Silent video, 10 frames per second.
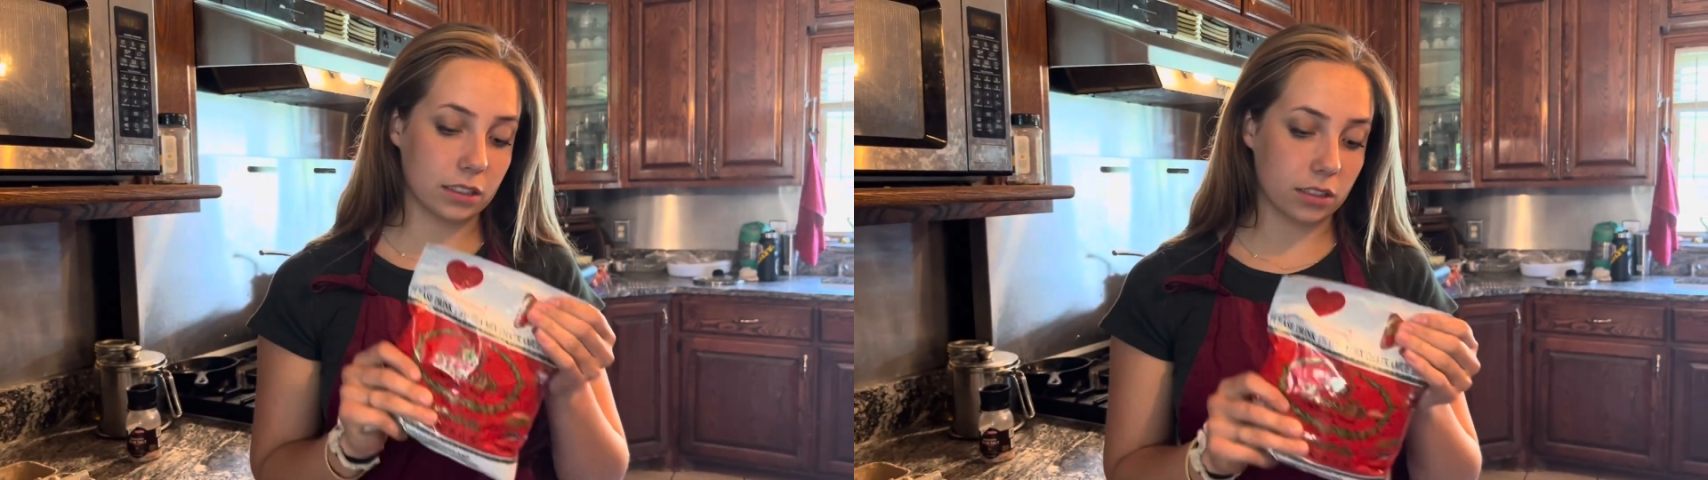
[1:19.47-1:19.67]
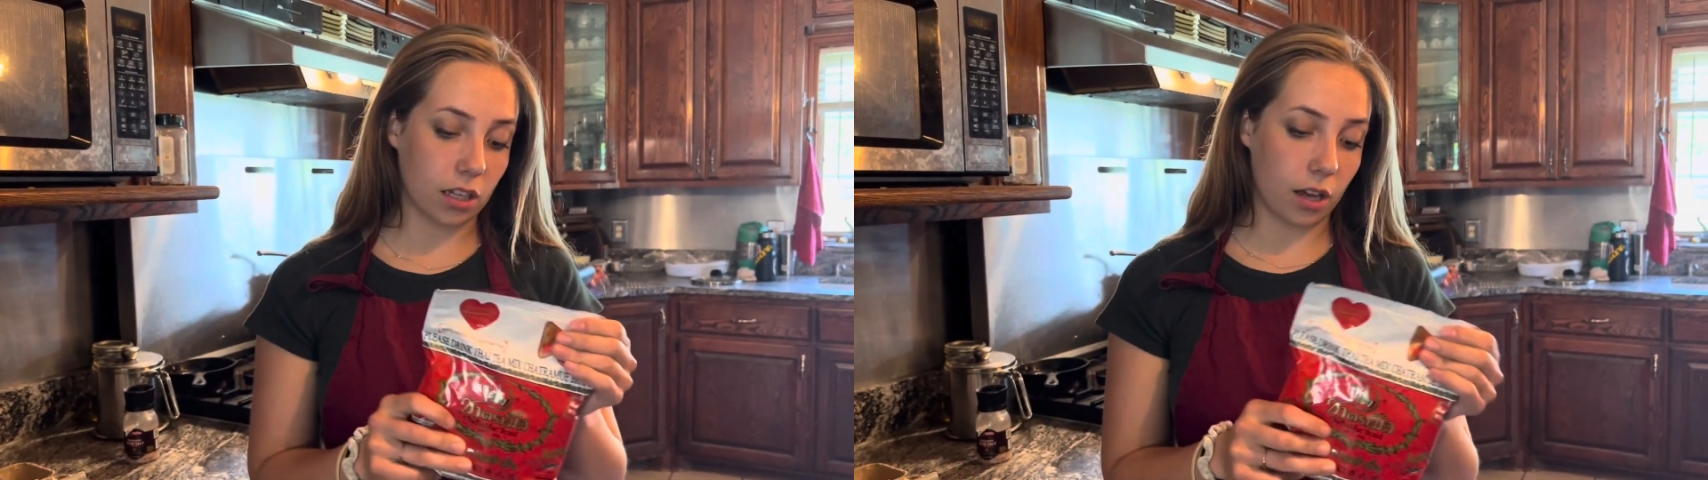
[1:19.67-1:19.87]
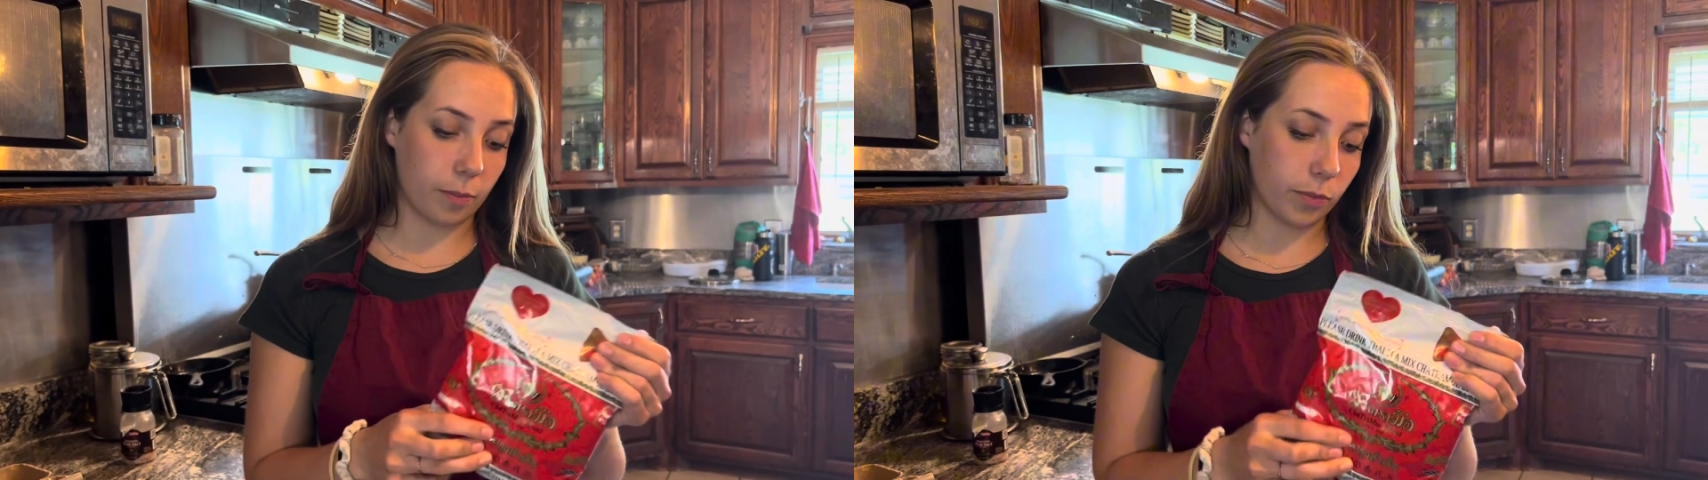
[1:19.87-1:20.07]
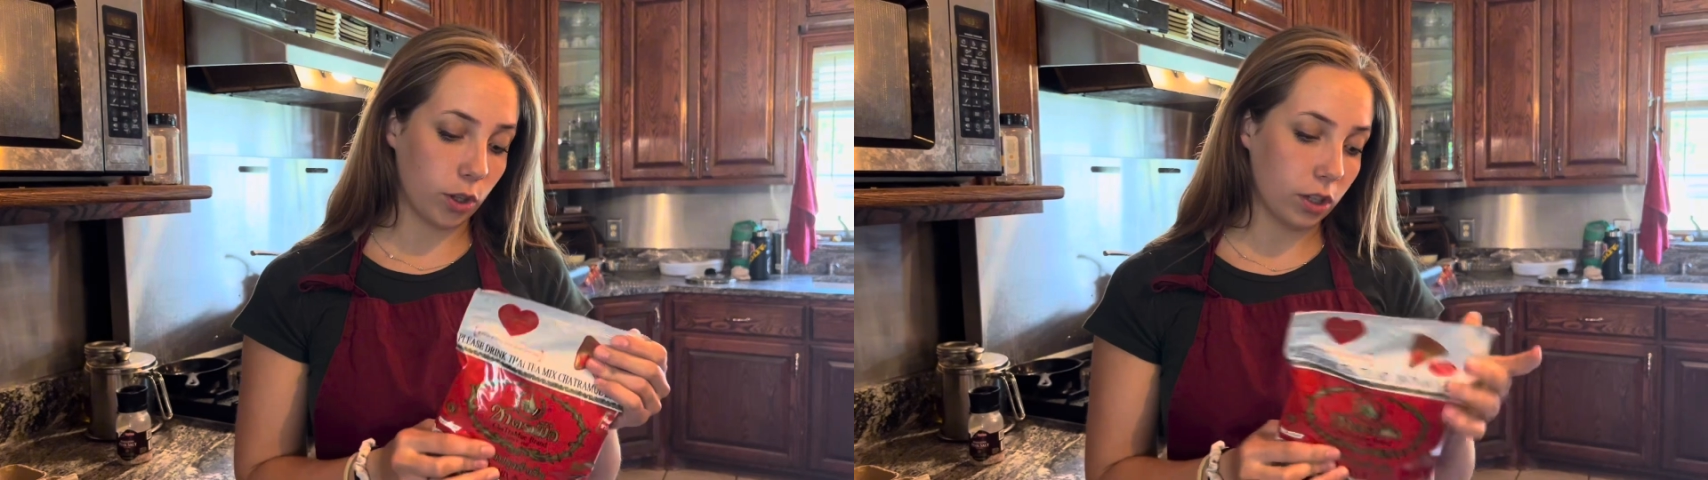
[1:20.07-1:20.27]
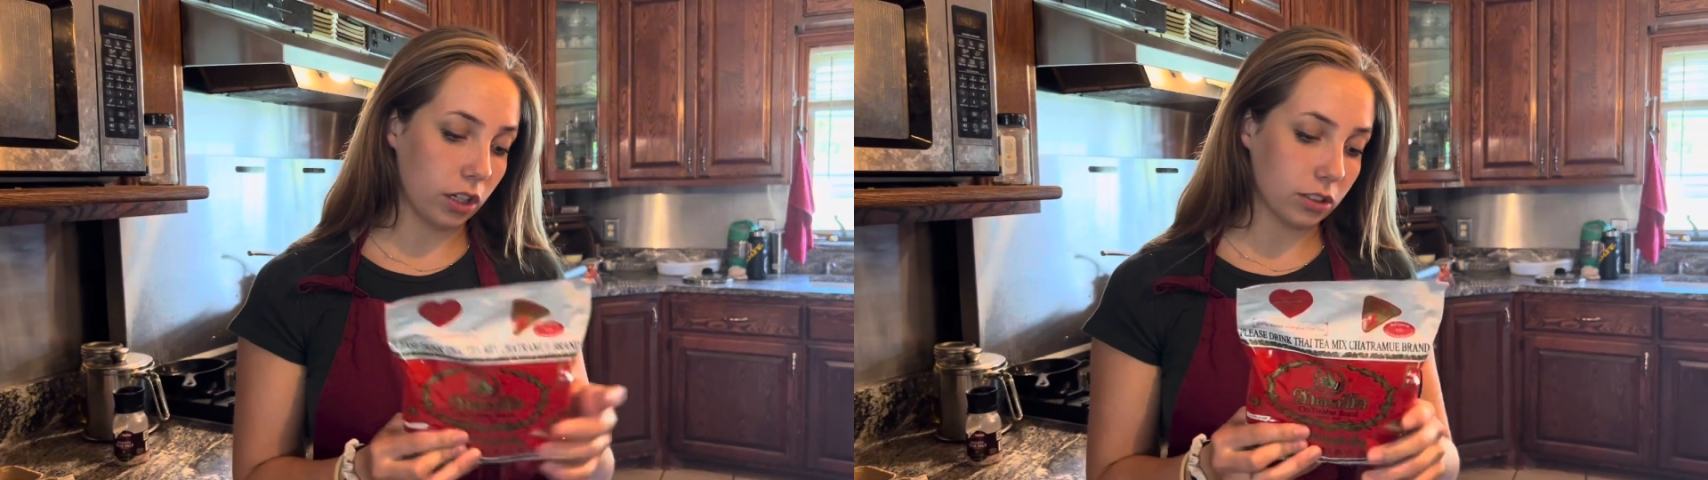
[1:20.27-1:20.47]
You
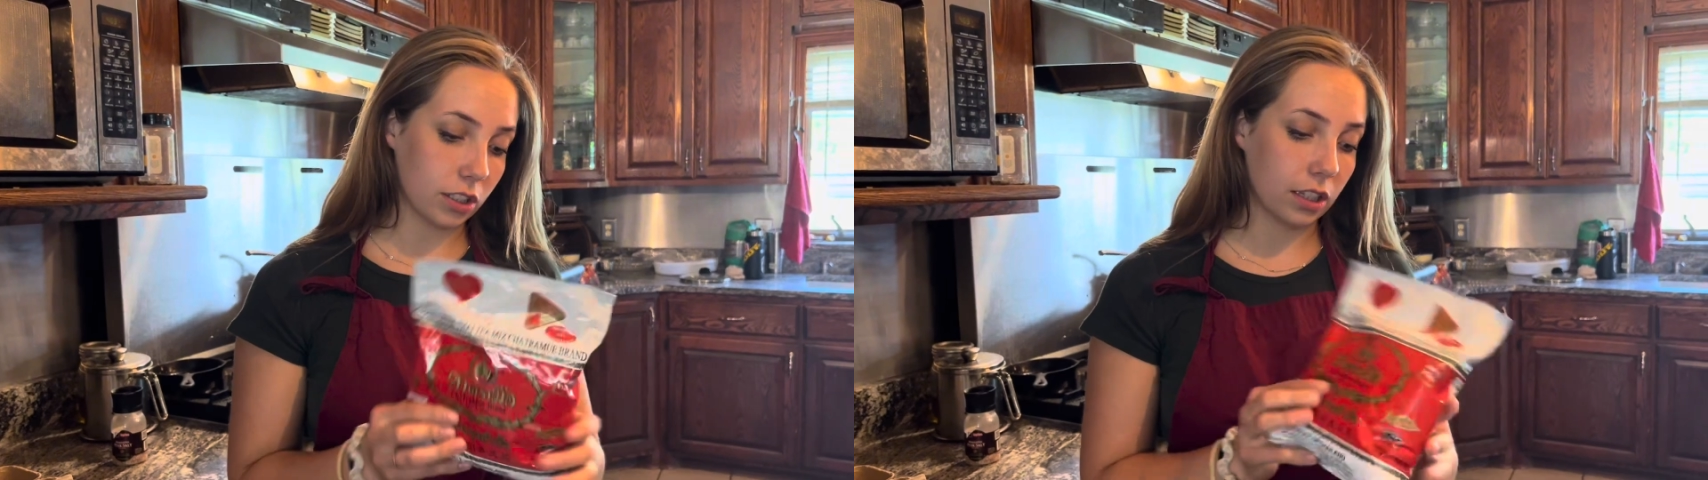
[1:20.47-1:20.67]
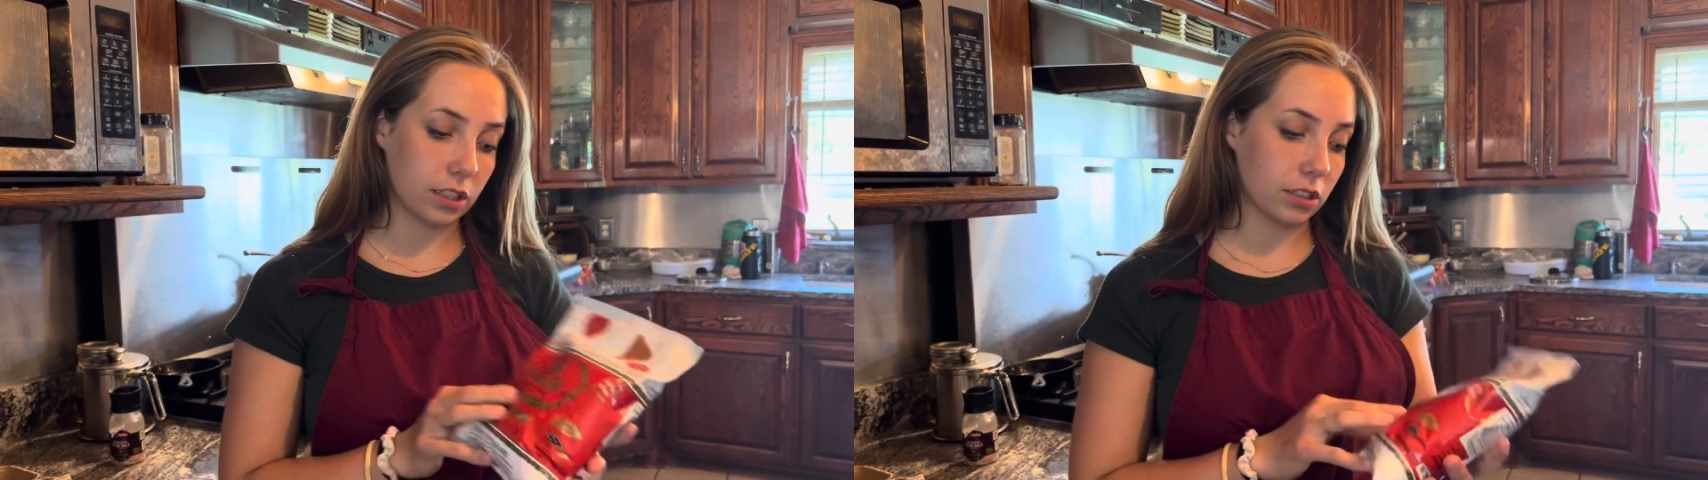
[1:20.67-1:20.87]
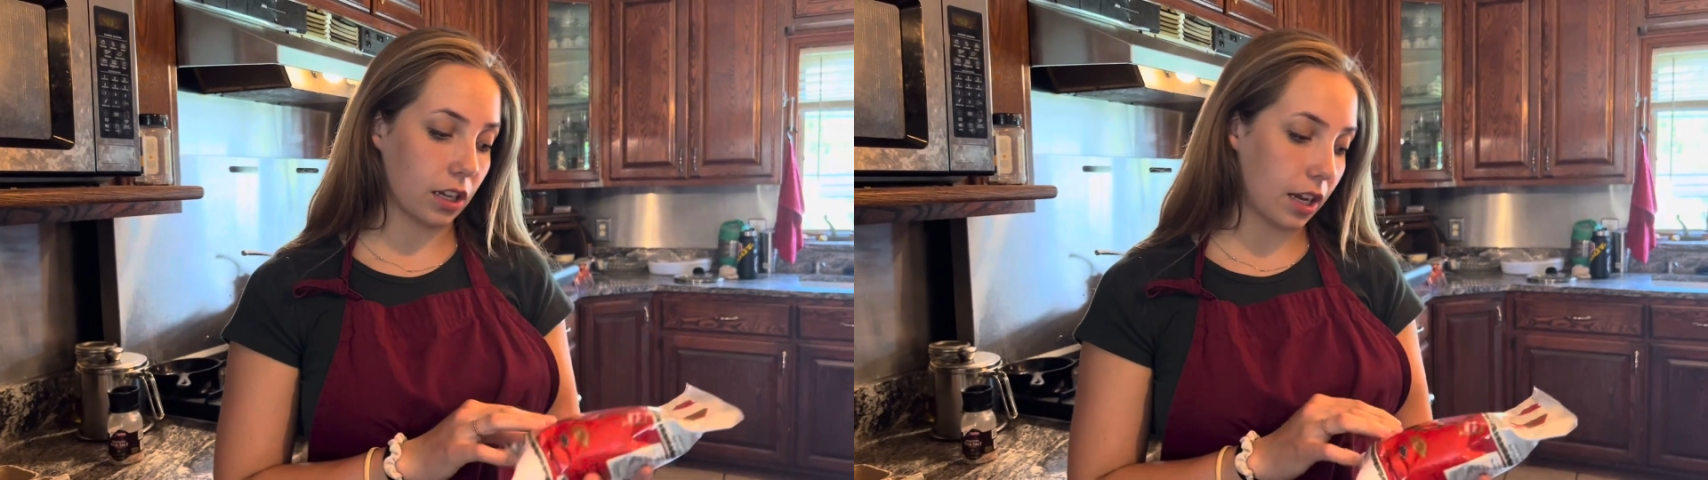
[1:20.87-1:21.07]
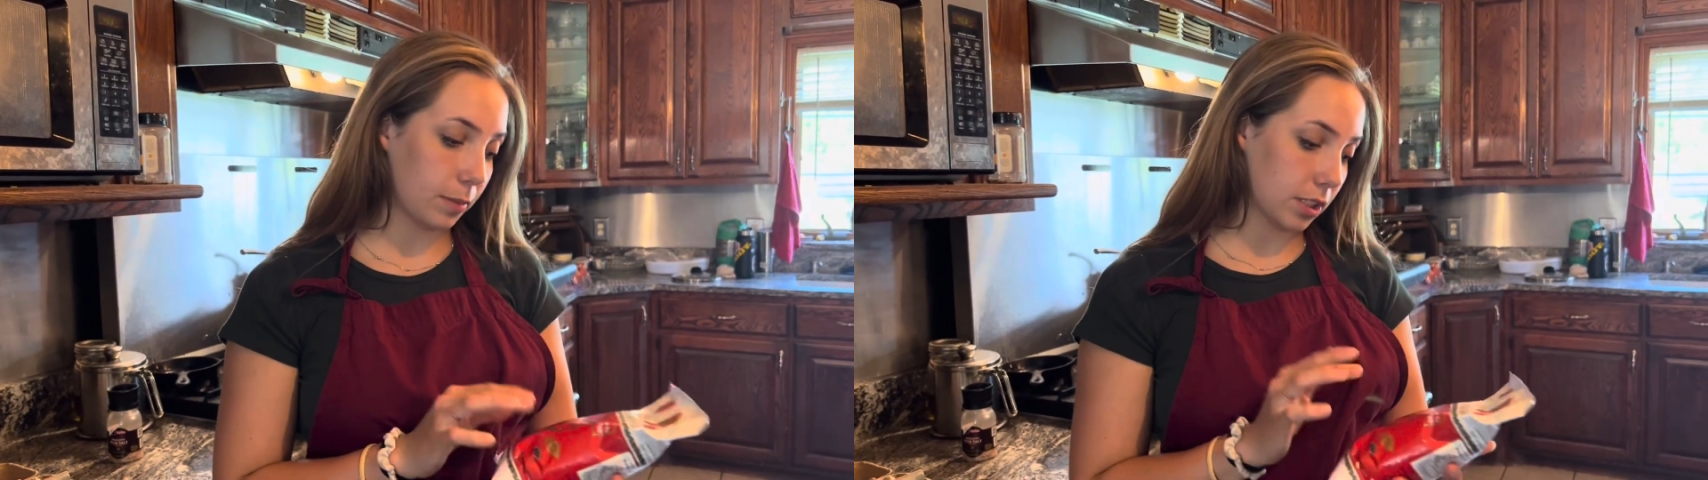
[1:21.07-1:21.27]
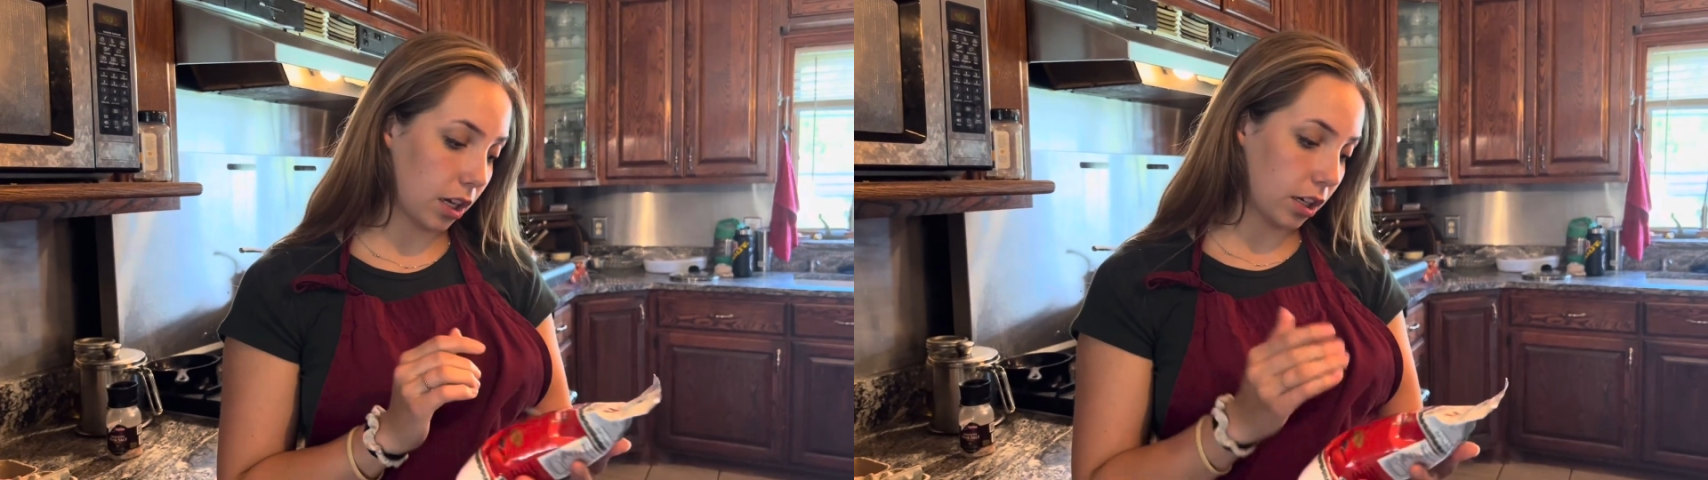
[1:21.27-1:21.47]
can also get this on
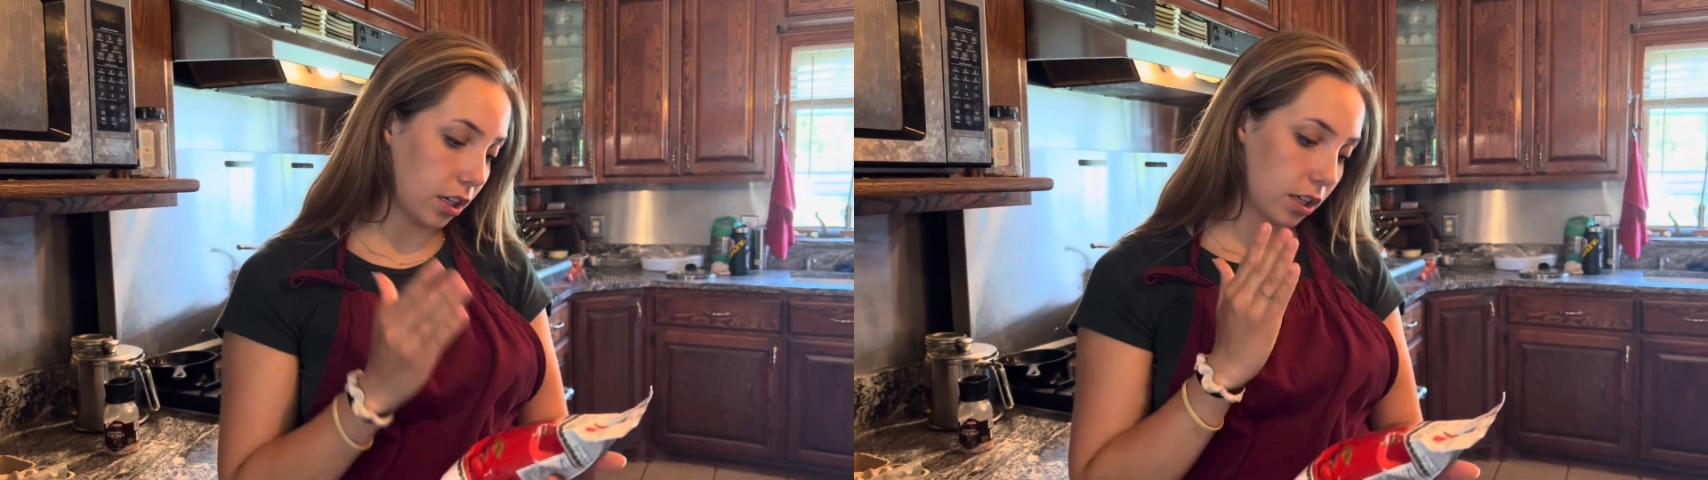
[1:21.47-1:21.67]
Amazon.